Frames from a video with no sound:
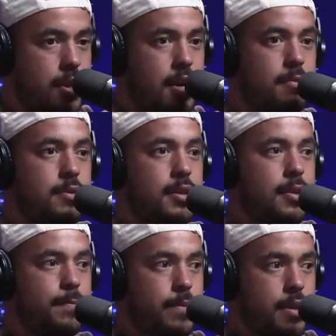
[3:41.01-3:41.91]
You come
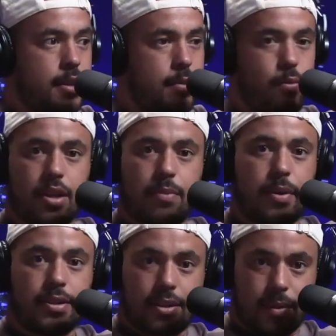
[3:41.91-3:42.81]
to one of the
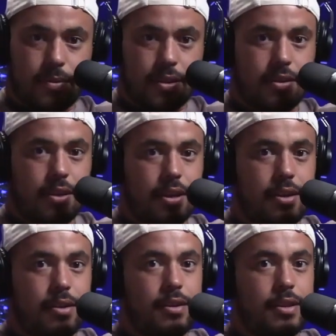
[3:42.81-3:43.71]
biggest clubs
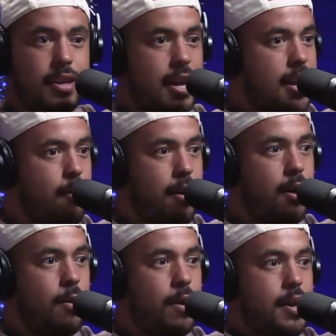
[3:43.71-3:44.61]
in the
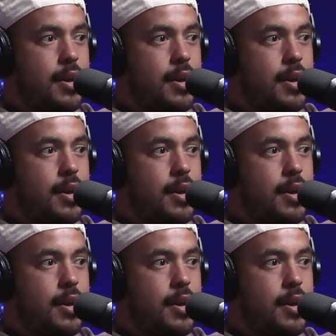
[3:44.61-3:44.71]
NRL,